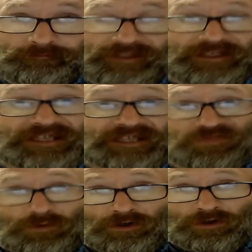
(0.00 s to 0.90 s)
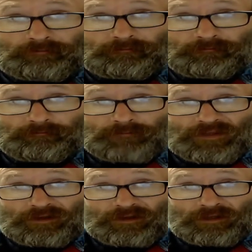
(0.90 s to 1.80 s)
And guess what?
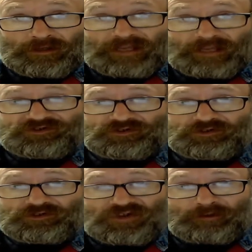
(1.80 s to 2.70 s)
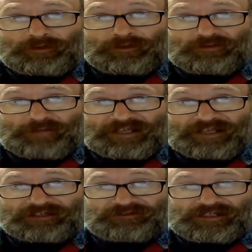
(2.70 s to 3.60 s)
It's news time here at the
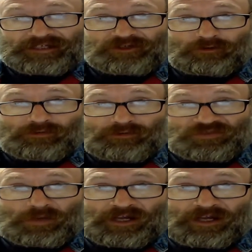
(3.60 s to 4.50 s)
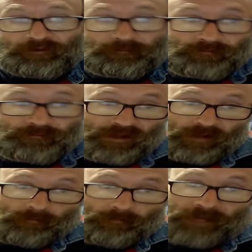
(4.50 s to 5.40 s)
Backyard Tech Channel. This one
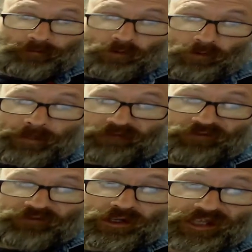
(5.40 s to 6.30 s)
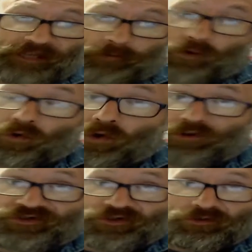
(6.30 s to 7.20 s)
MacBook Butterfly Keyboard
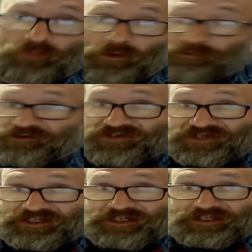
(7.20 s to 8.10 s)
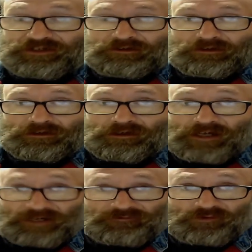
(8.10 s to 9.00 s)
lawsuit will proceed
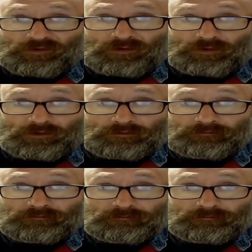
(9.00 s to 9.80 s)
after all.